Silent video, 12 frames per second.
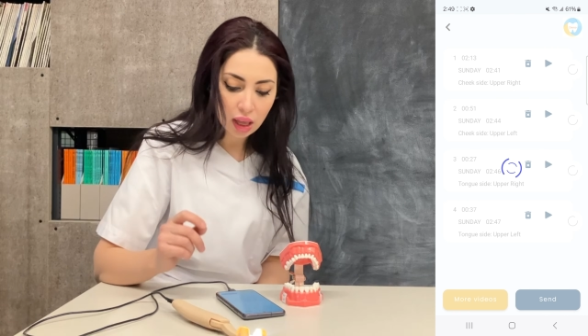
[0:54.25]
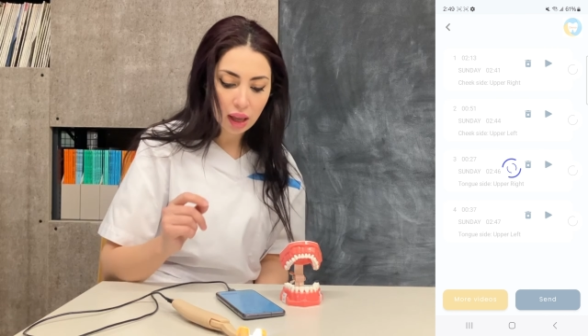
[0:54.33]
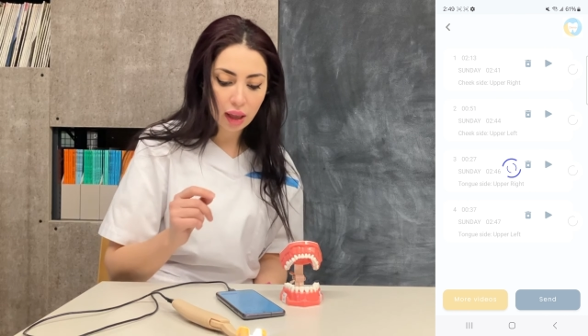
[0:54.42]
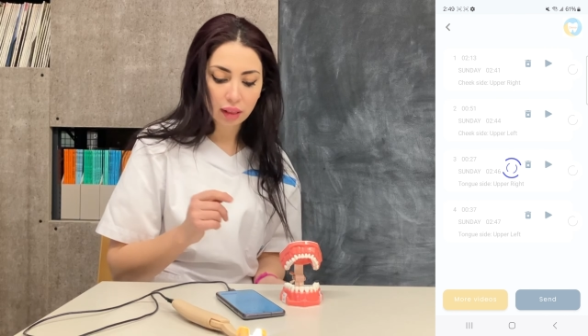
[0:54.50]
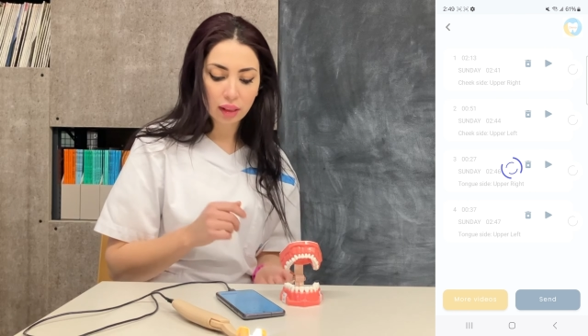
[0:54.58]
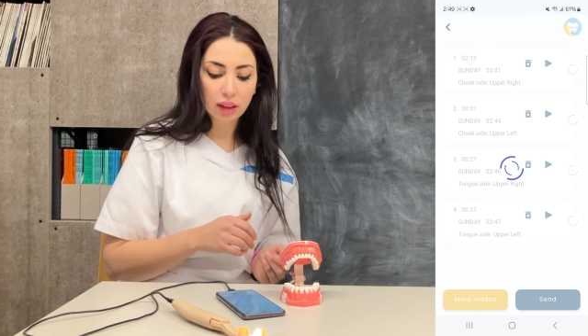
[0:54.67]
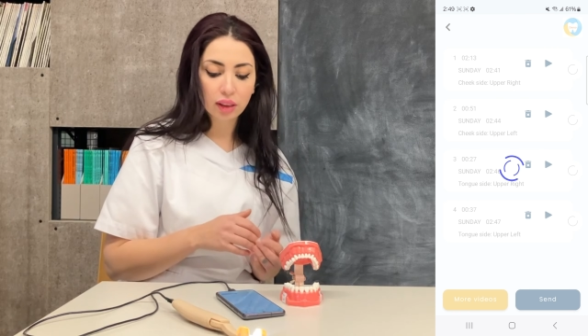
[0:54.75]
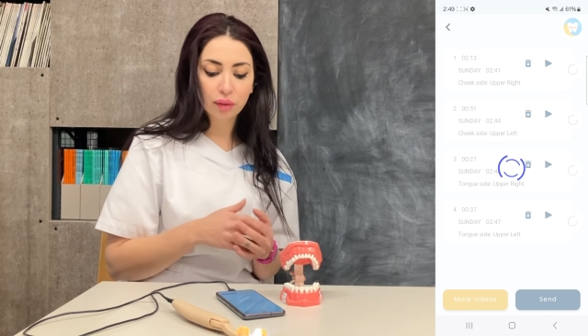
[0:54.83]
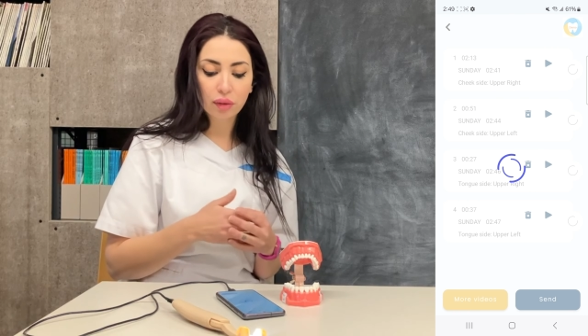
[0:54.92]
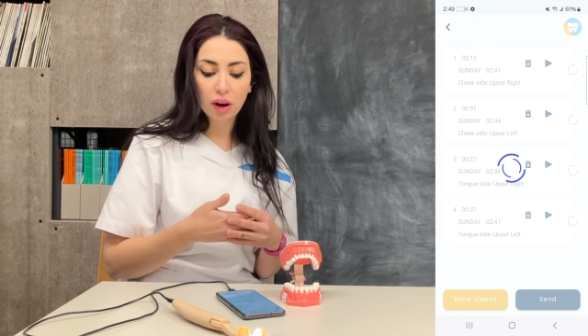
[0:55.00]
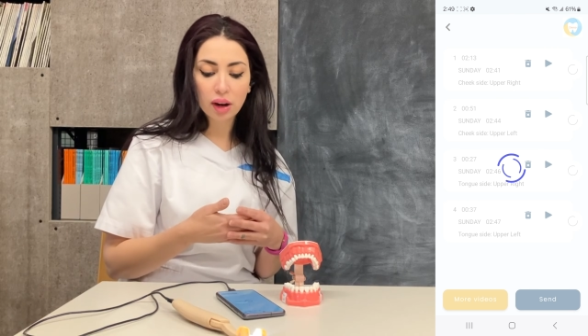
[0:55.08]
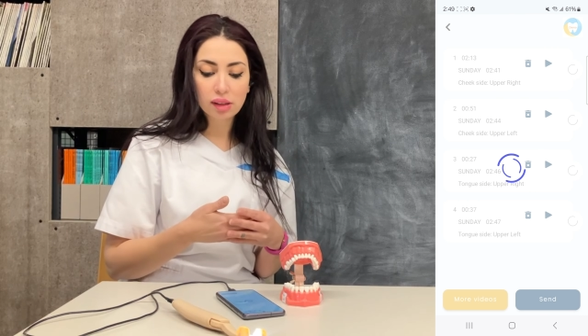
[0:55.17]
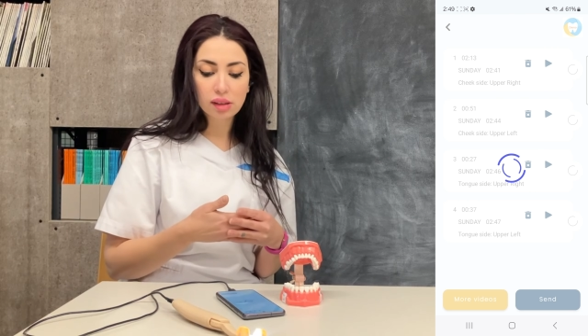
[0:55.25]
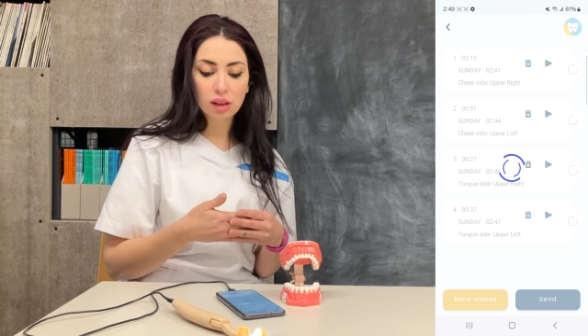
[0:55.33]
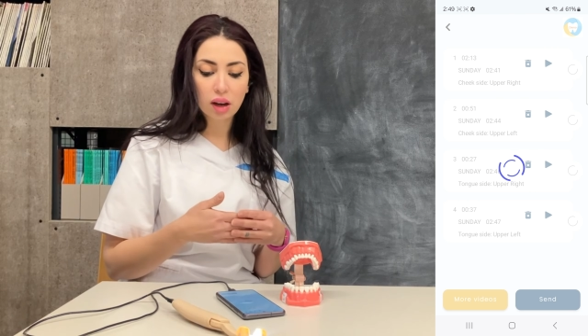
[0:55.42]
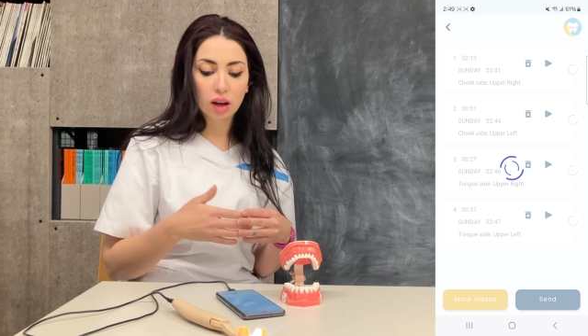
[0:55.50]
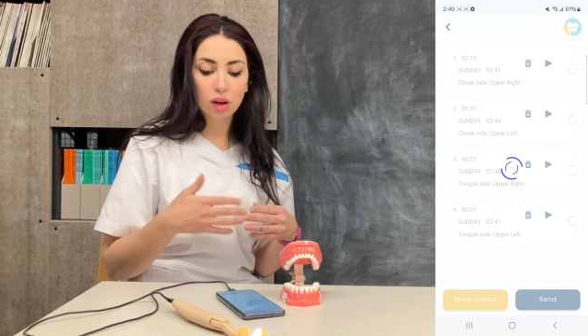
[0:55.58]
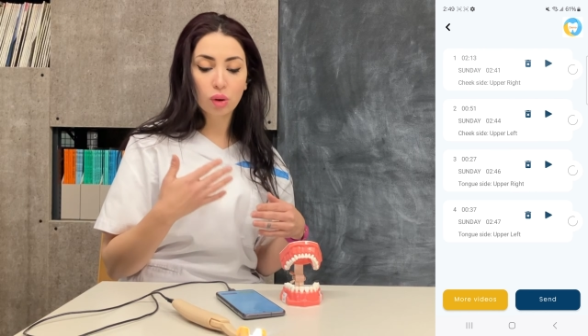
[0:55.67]
and then the files
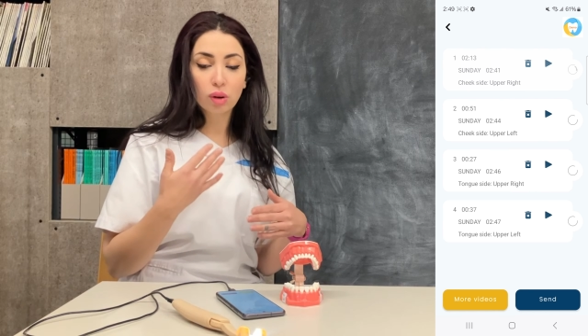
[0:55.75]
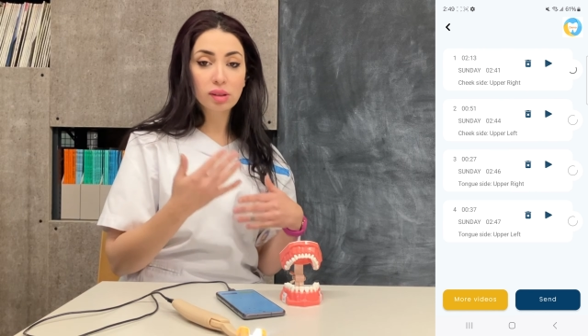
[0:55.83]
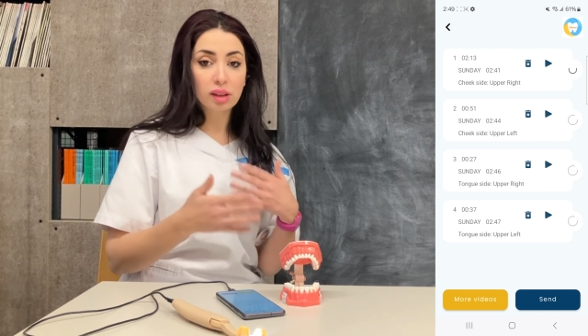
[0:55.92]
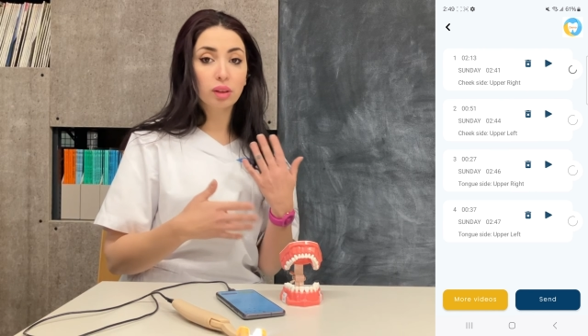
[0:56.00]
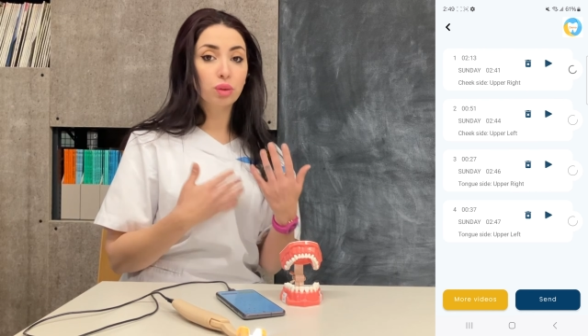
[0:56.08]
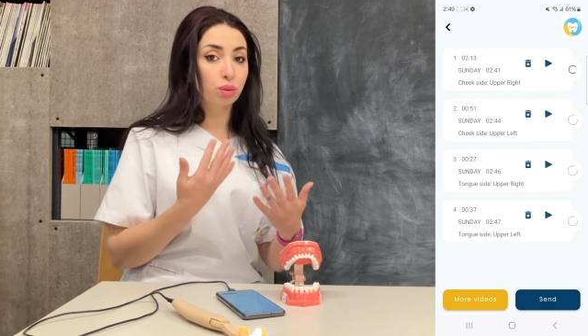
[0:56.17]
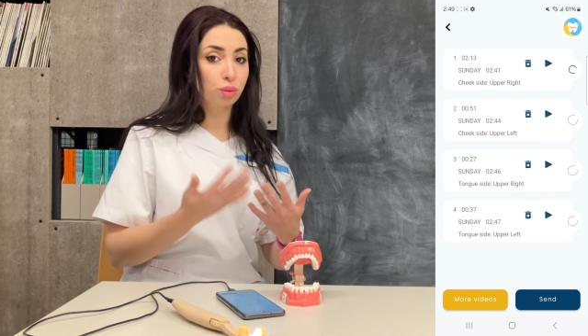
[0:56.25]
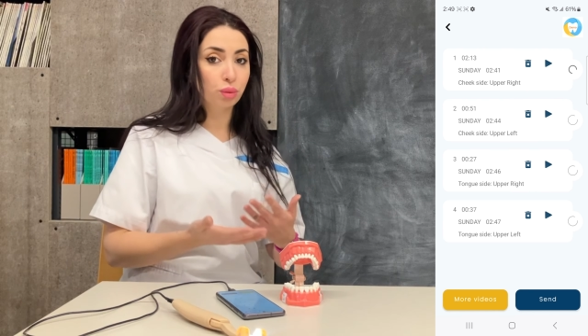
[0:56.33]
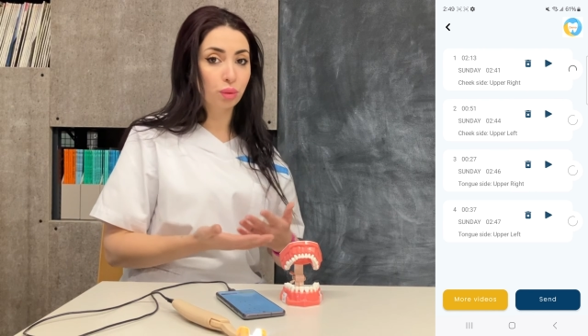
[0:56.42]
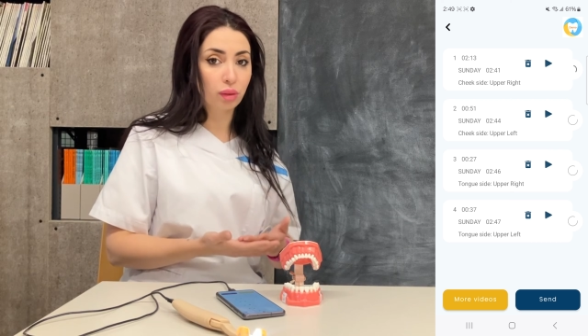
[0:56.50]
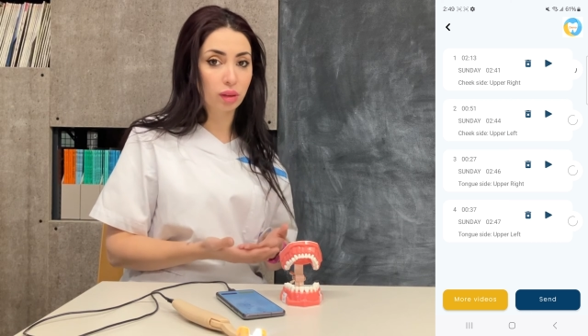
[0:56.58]
are all sent to